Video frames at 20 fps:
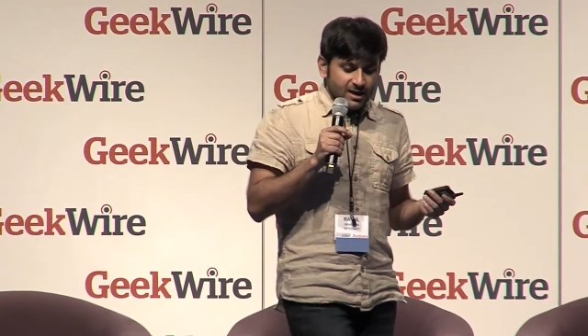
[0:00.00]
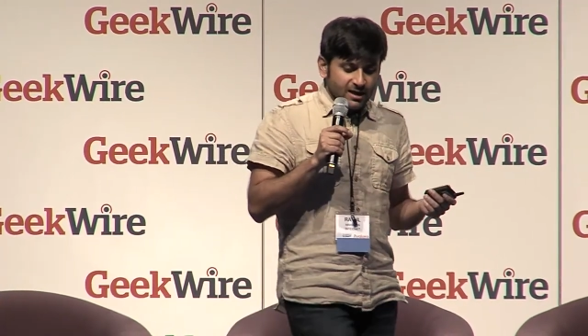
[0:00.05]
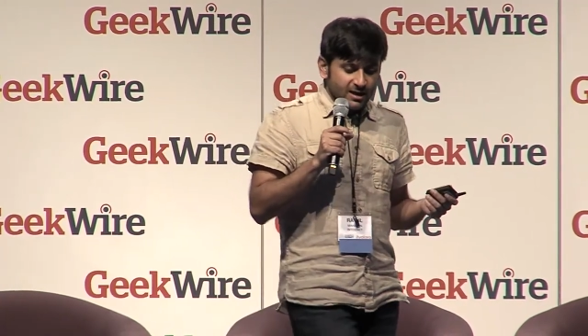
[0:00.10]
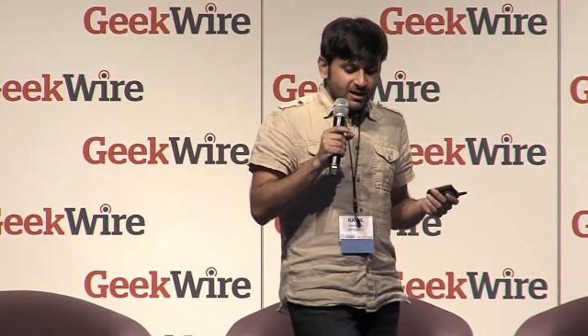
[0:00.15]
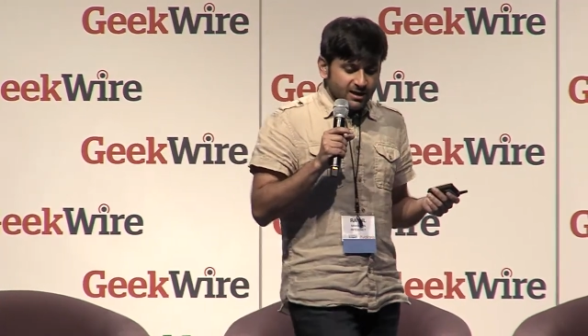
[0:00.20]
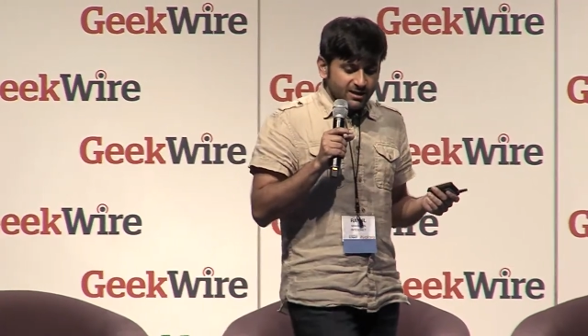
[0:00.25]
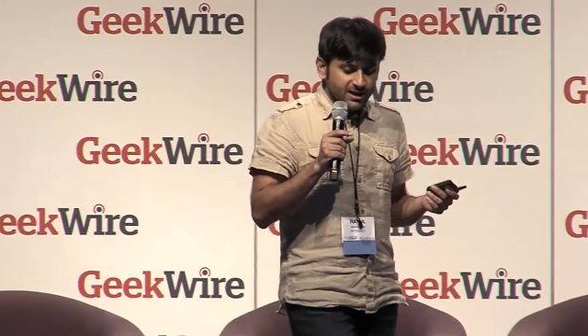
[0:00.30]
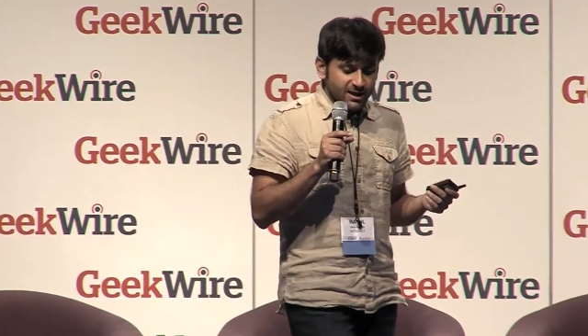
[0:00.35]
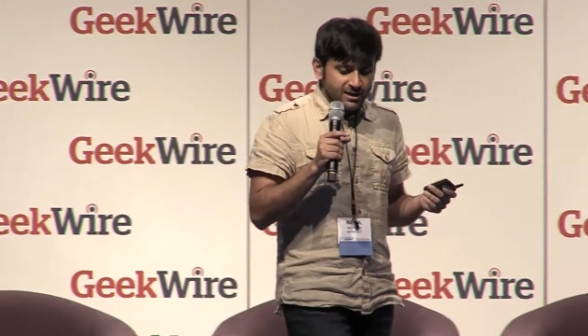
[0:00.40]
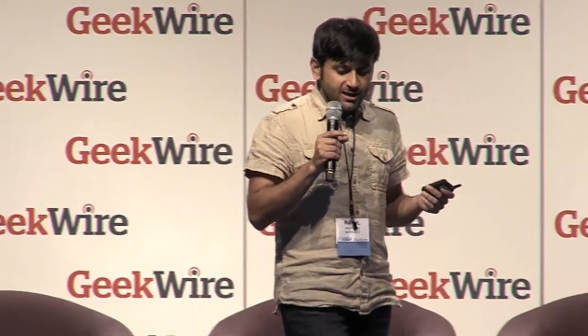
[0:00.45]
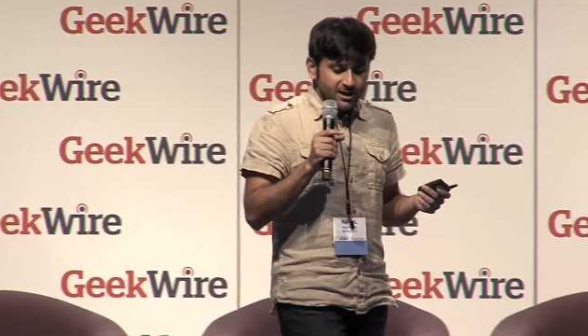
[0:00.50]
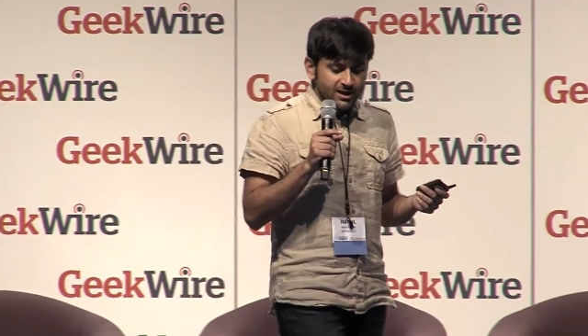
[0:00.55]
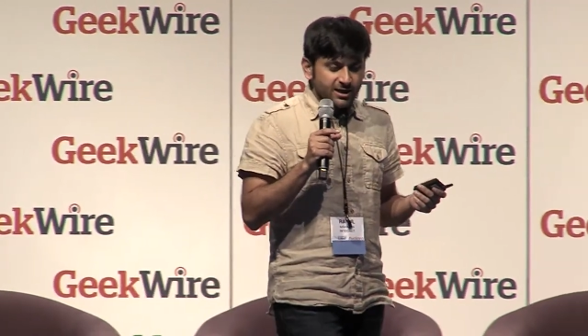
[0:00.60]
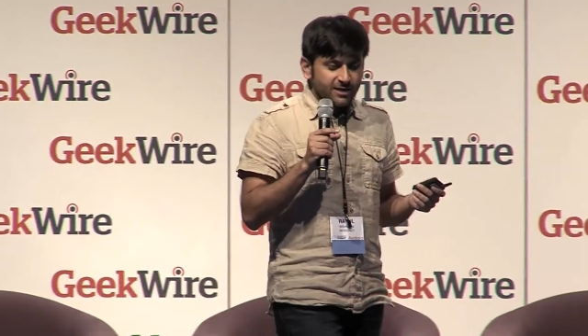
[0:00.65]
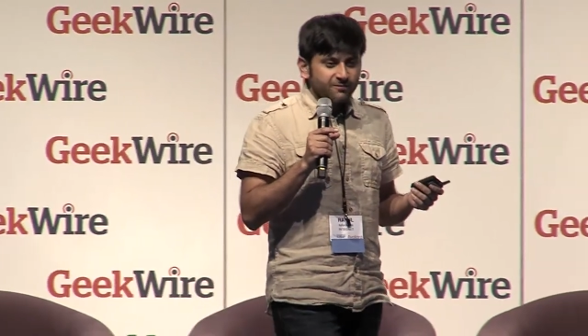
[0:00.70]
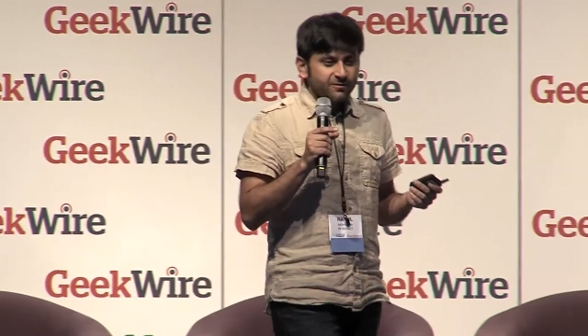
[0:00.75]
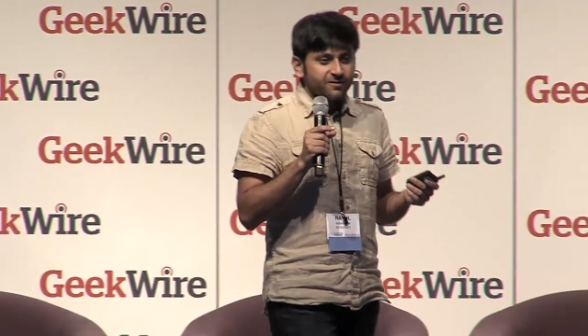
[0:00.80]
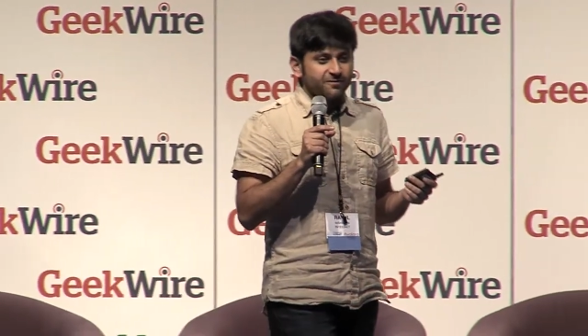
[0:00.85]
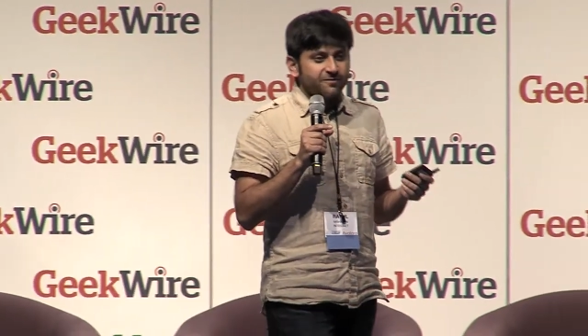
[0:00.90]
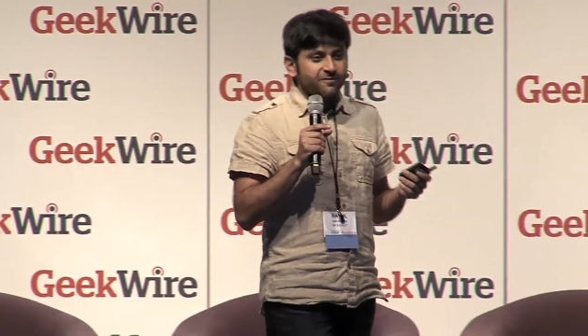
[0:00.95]
Uh, essentially,
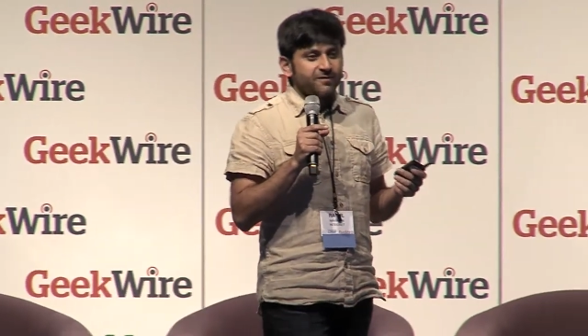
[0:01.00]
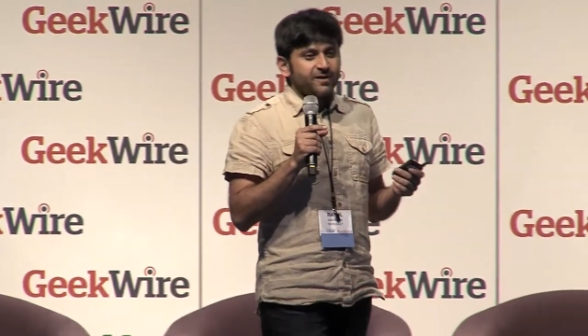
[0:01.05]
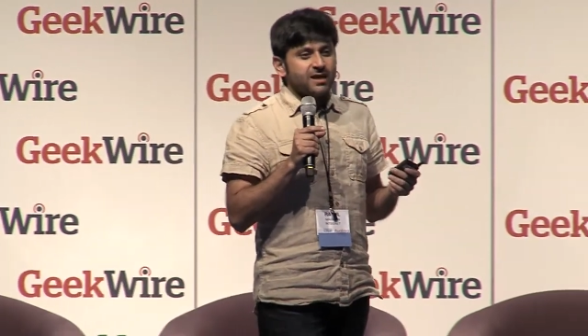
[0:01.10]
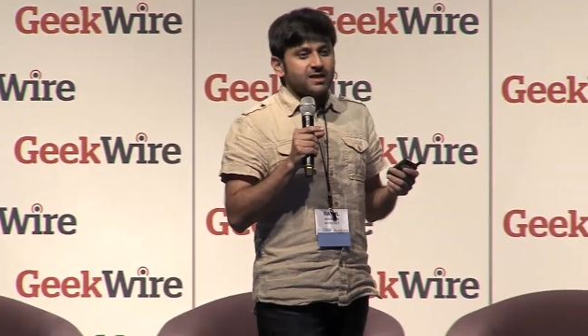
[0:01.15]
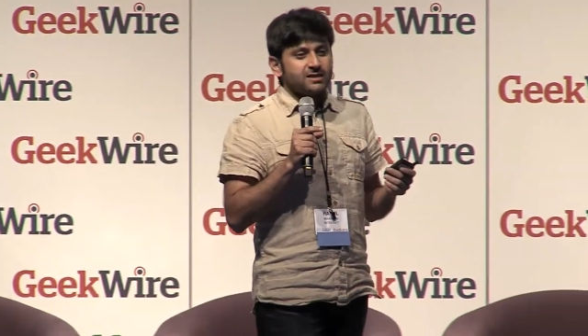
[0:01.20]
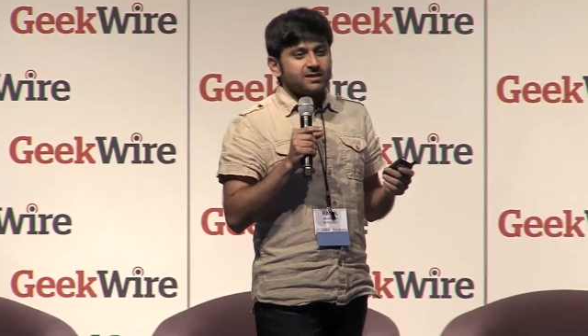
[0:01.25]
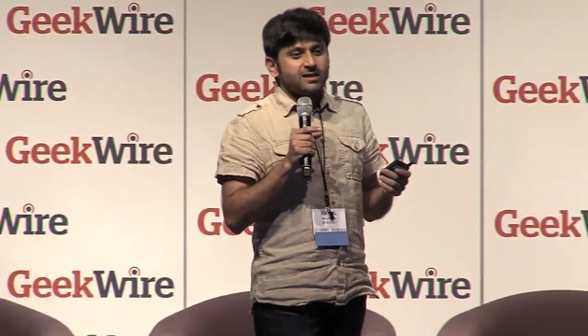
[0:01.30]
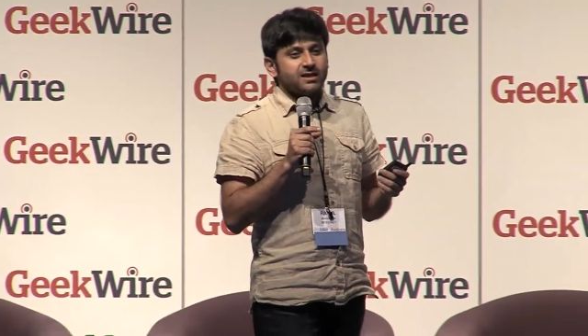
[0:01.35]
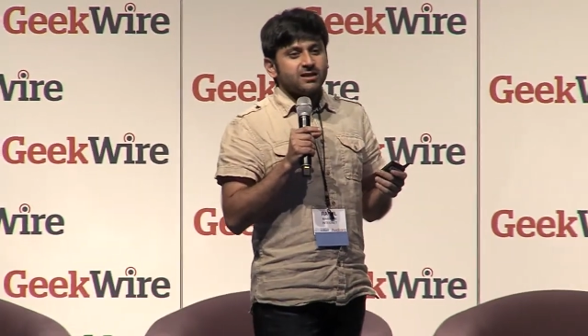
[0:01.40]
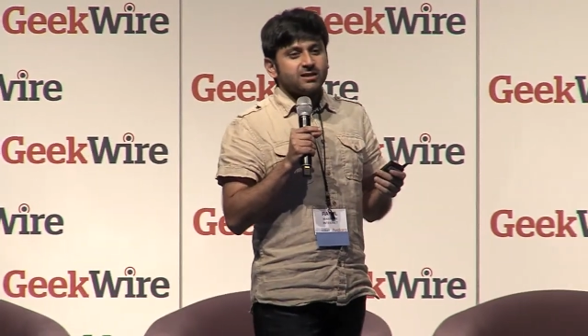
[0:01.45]
I think we faced